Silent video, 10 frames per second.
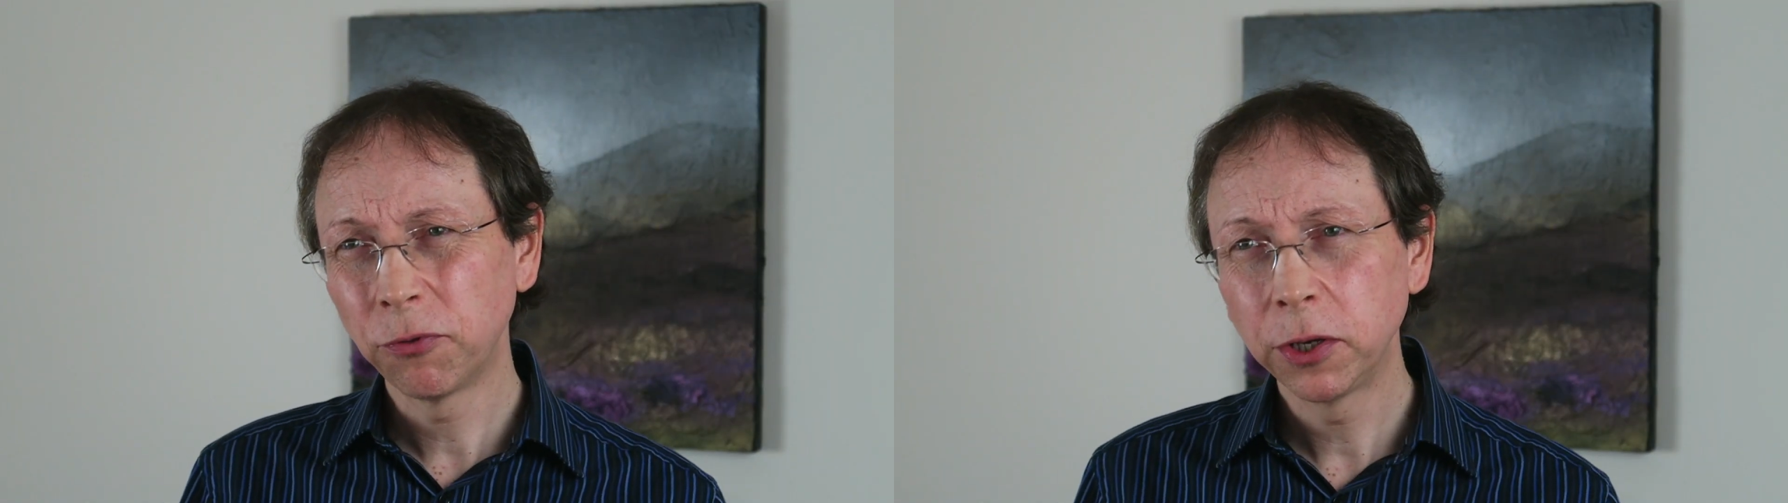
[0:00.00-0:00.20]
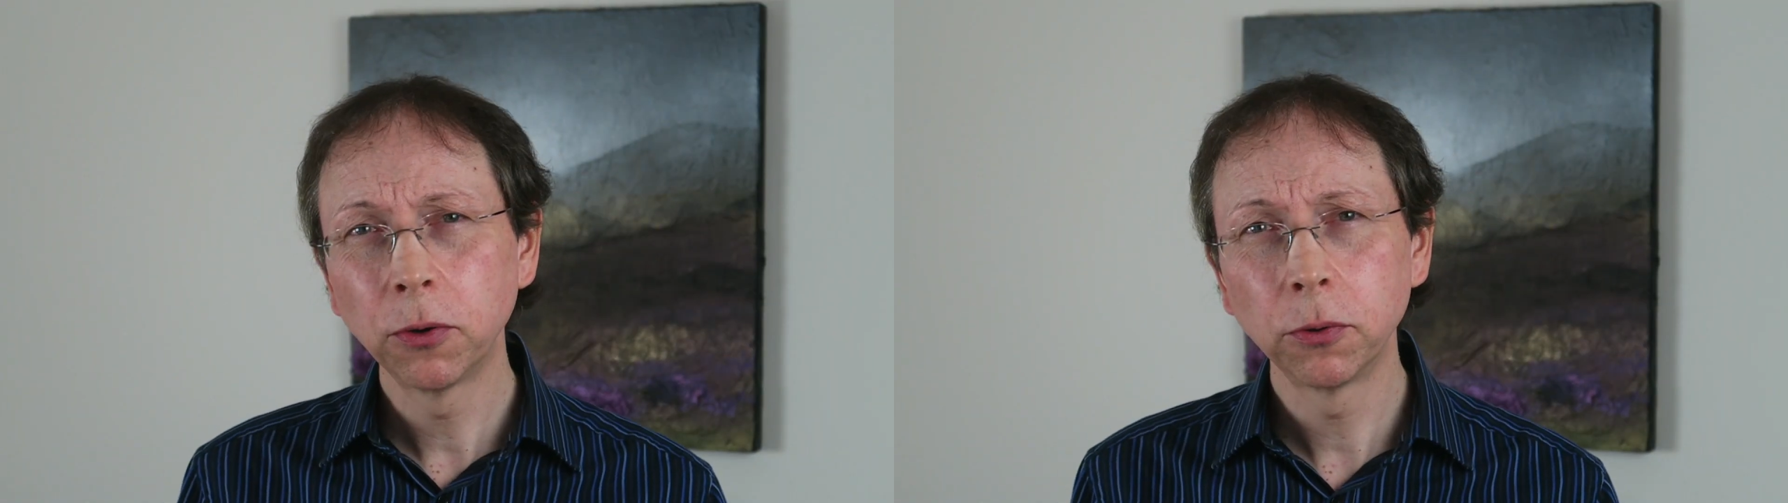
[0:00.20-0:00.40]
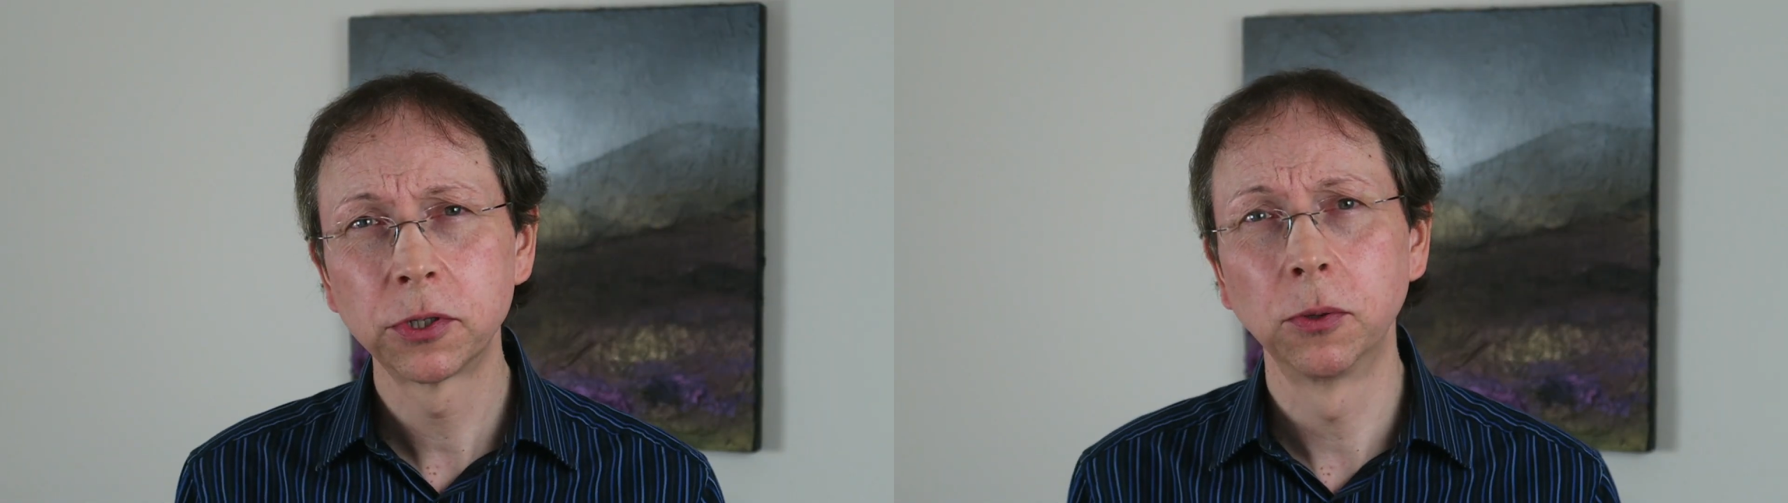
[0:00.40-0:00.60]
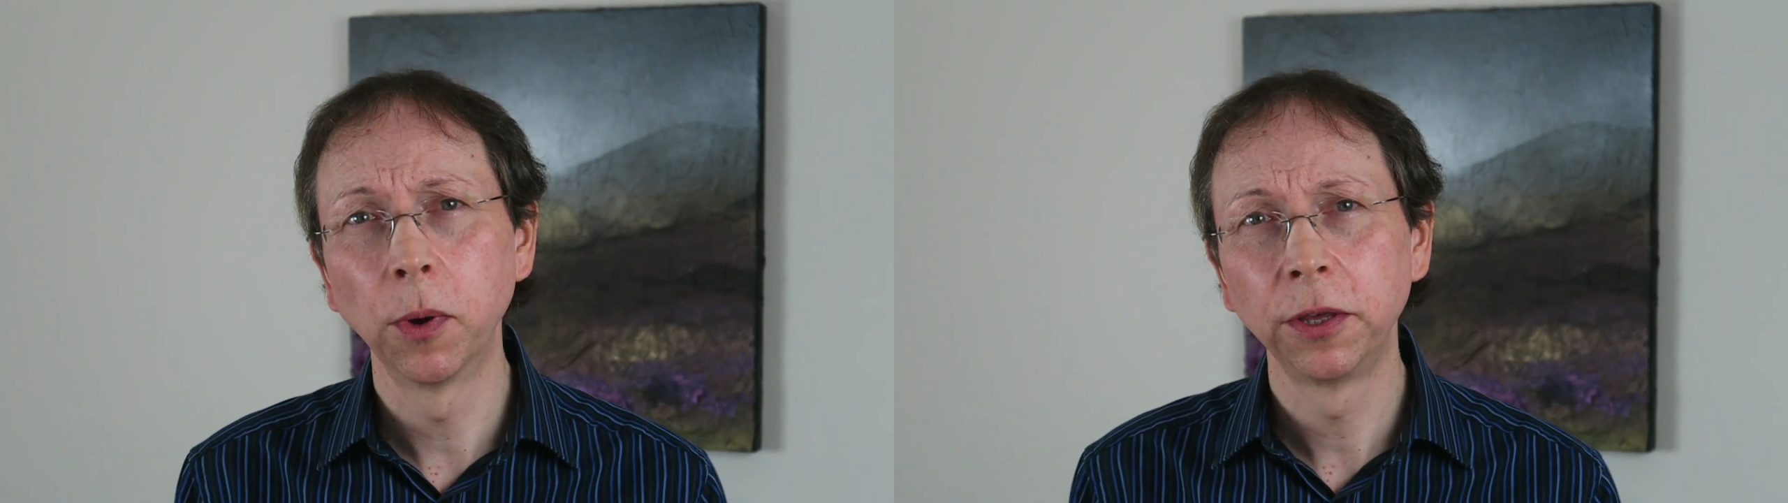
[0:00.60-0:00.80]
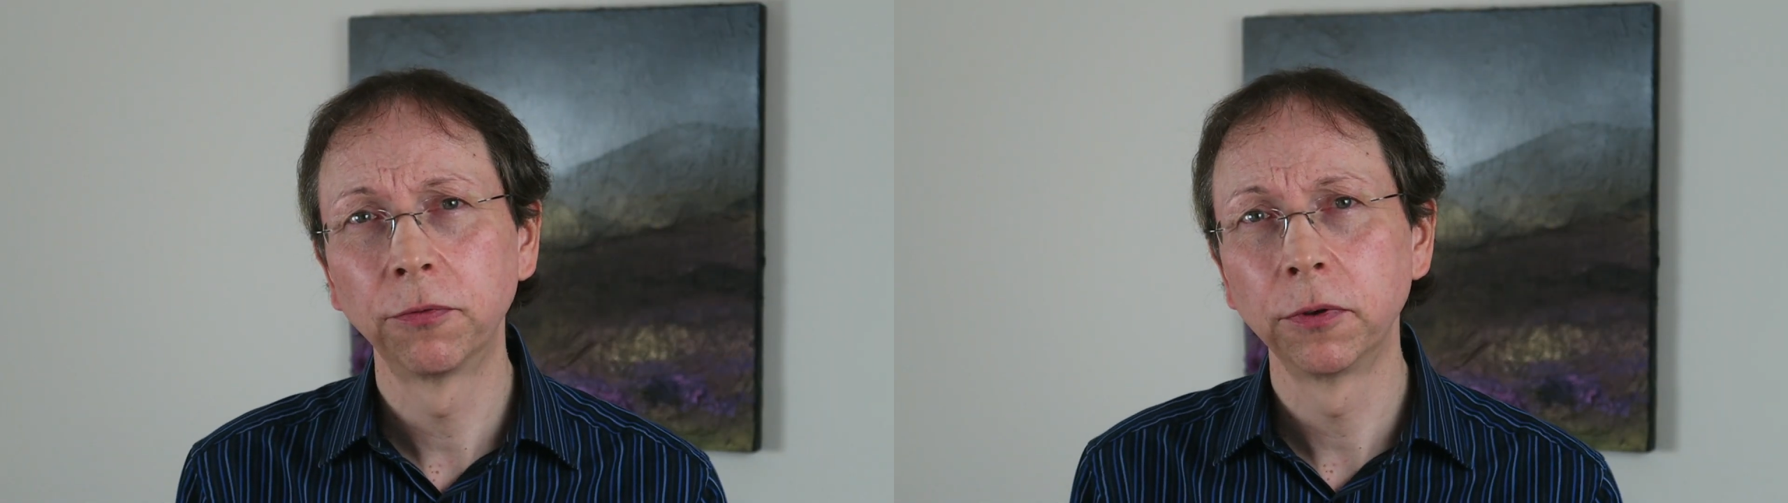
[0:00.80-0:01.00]
3/4 of the
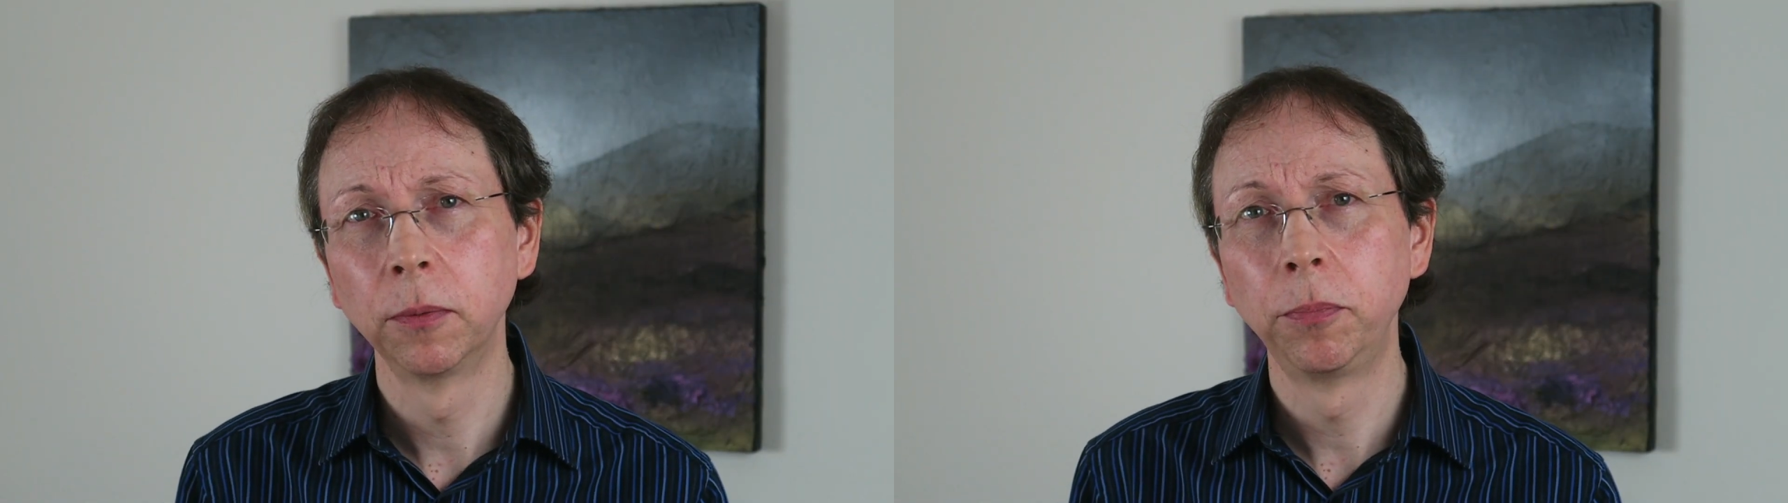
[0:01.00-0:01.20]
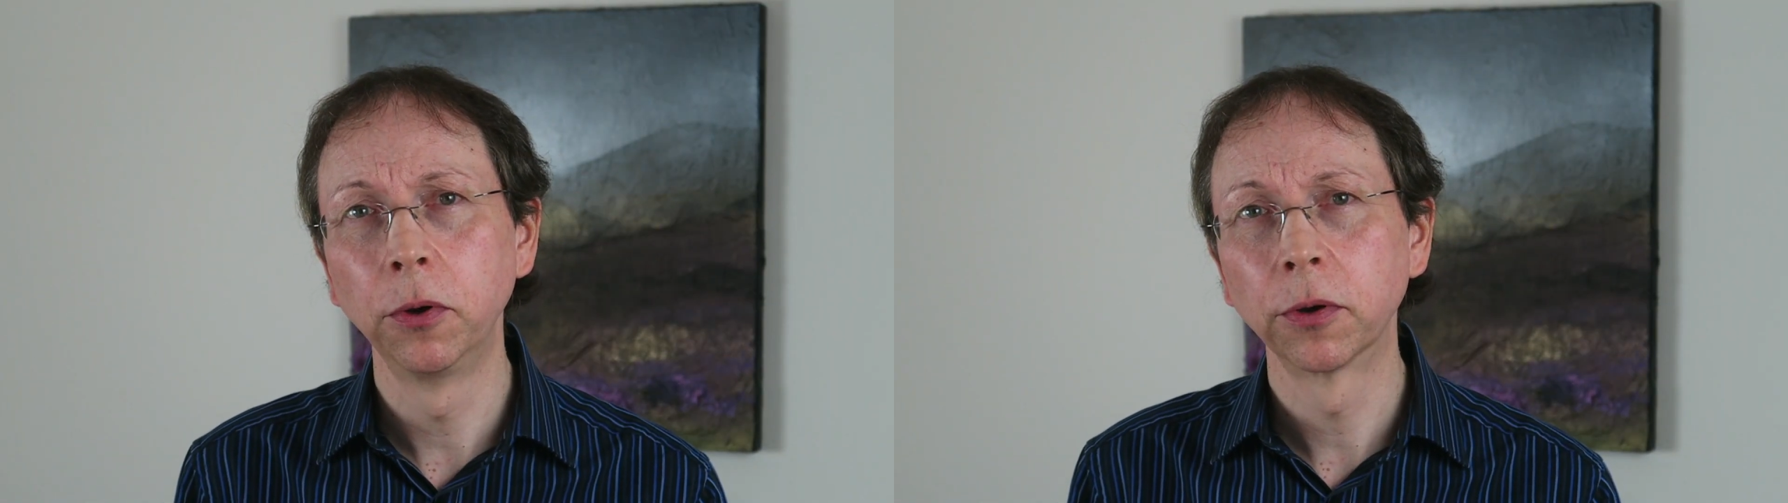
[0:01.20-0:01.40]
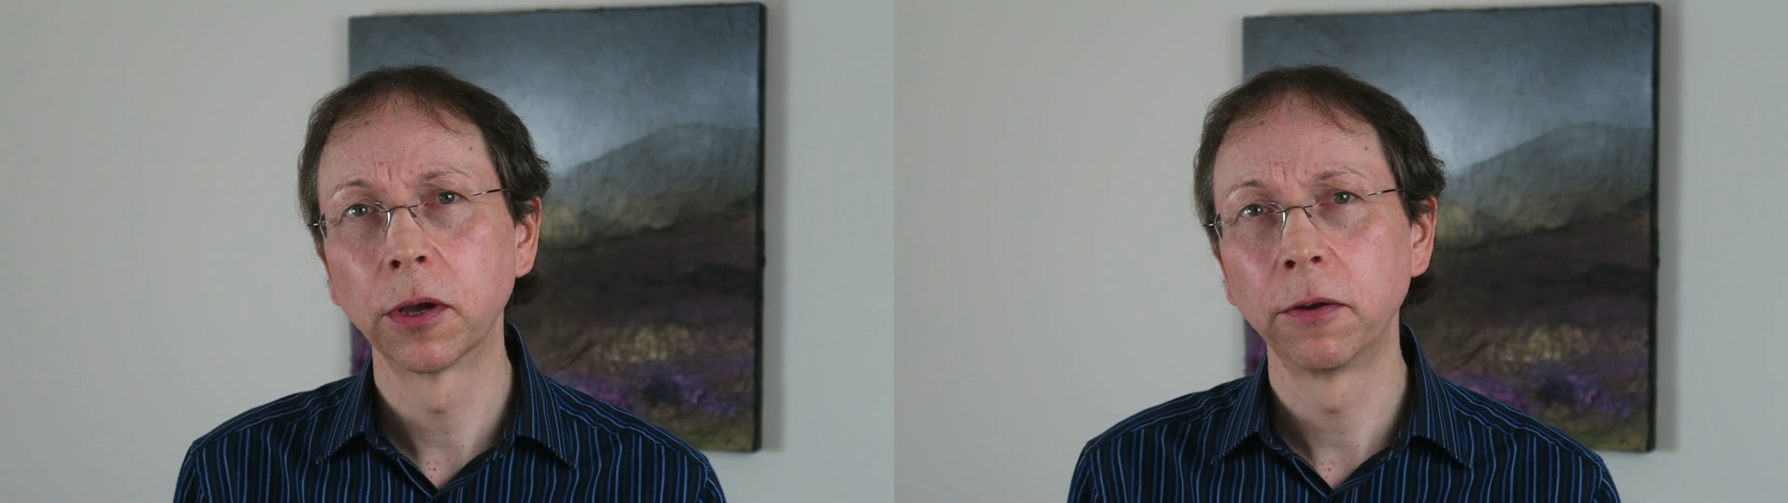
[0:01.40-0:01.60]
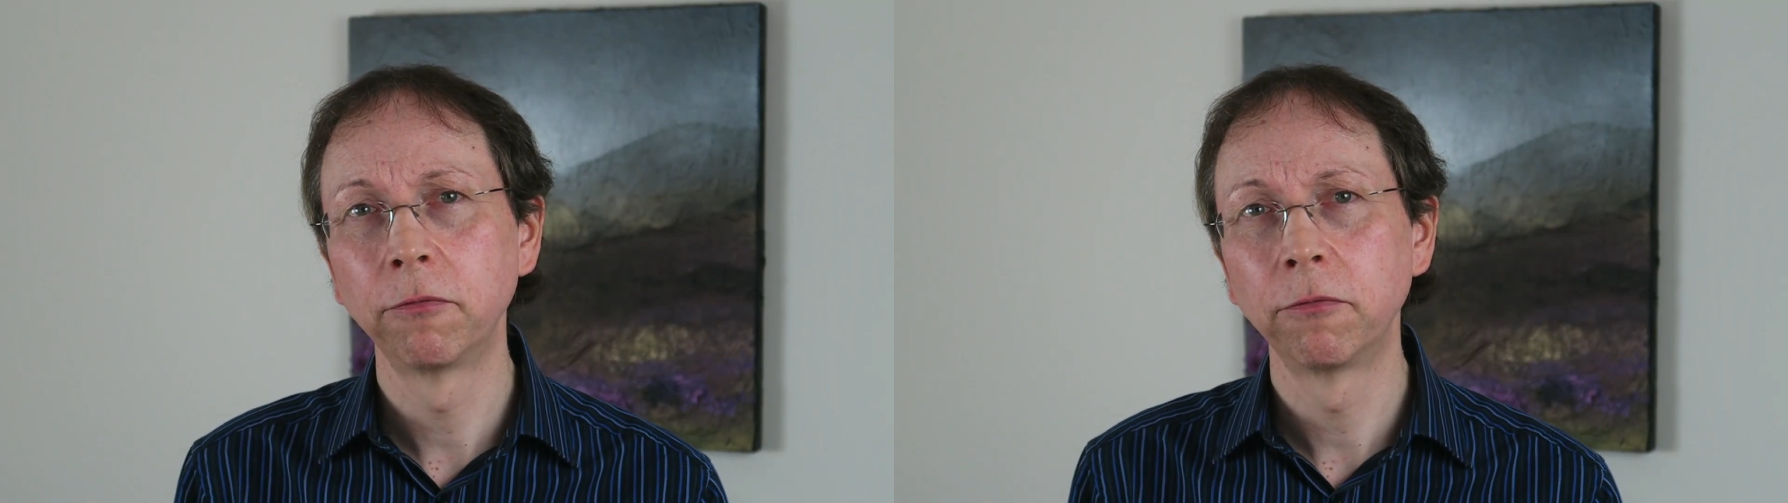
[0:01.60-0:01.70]
way through the book,